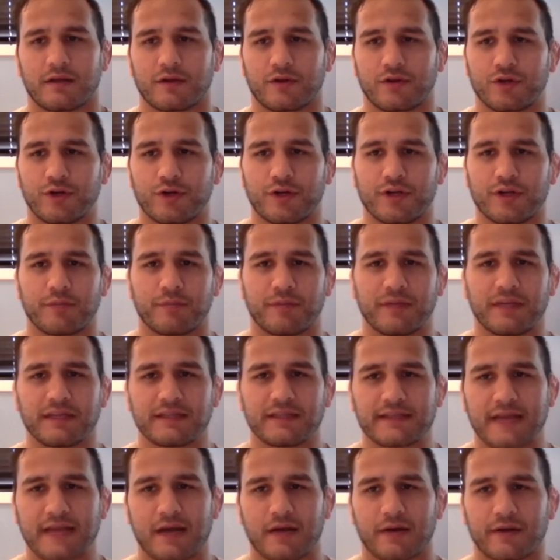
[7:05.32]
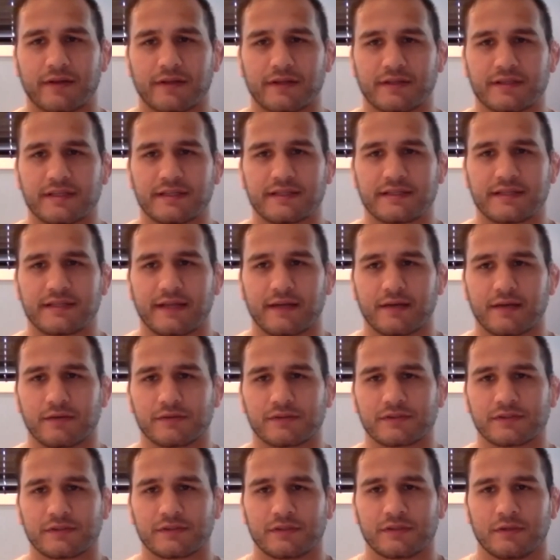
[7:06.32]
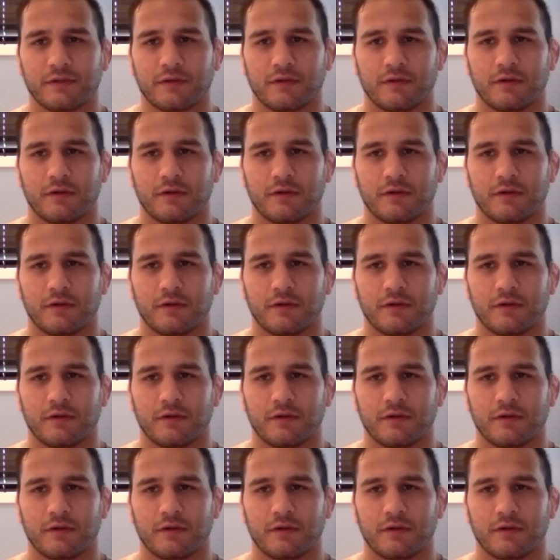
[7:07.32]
good at being down in the details.